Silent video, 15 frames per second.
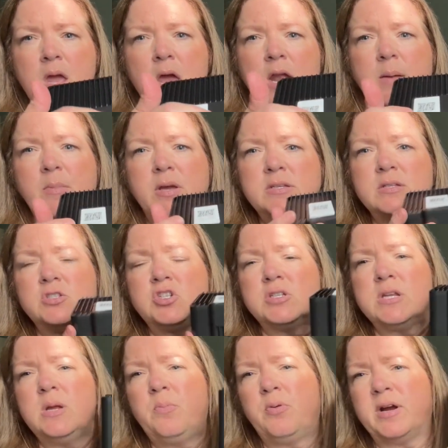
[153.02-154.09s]
I'm just
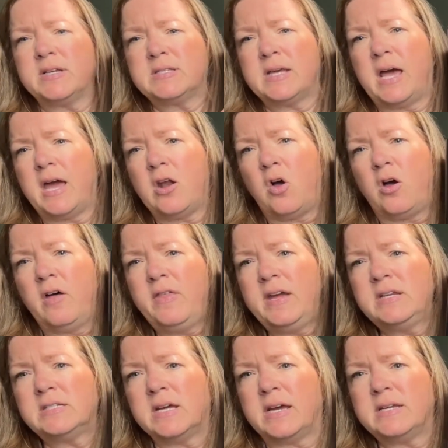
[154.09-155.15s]
going to press that, and all
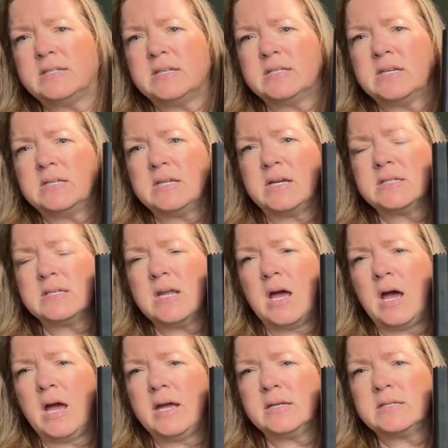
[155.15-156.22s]
that does is it does
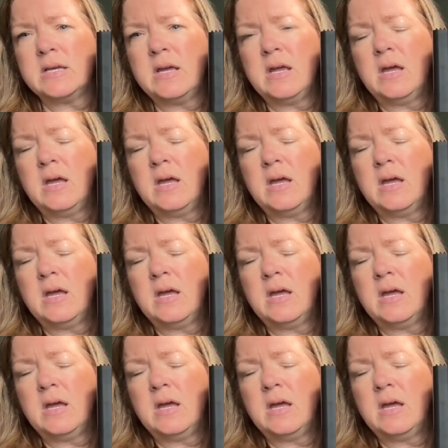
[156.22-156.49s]
not,